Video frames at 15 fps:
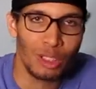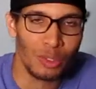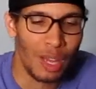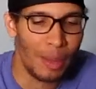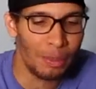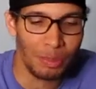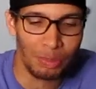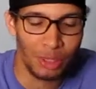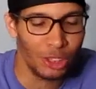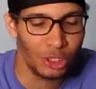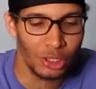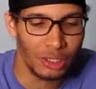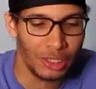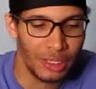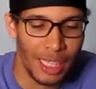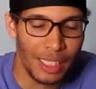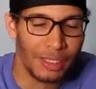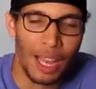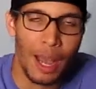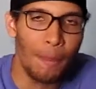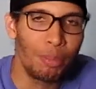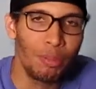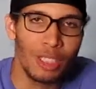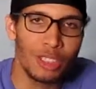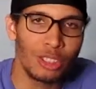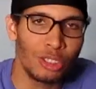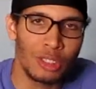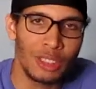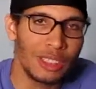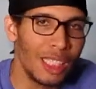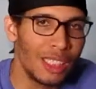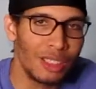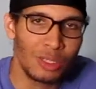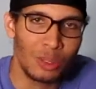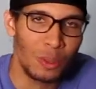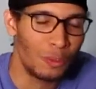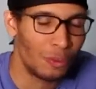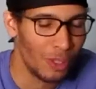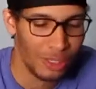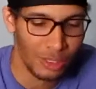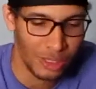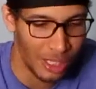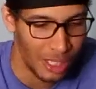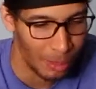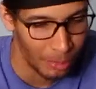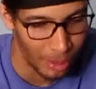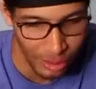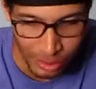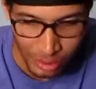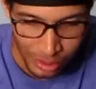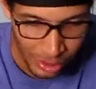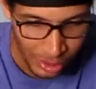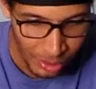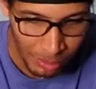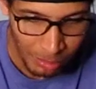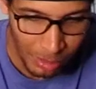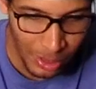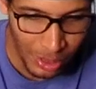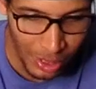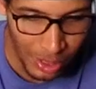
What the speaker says: So I'm pretty sure this ain't the dude first time, man. Being